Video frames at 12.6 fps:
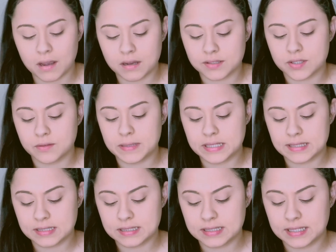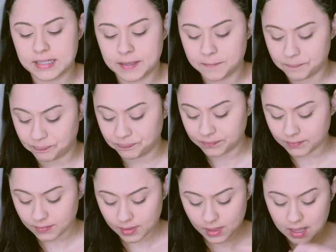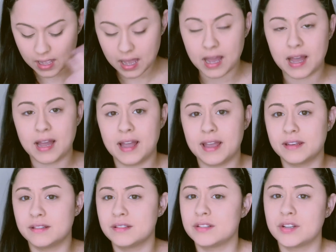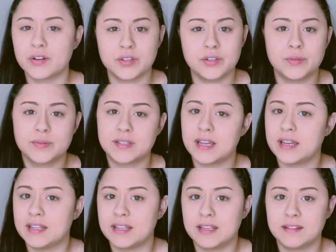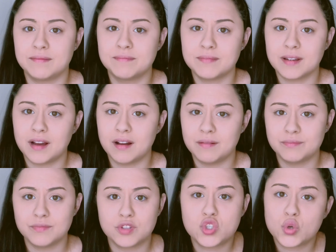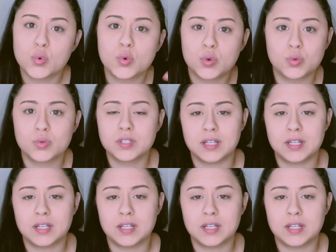So basically, I don't use any tools.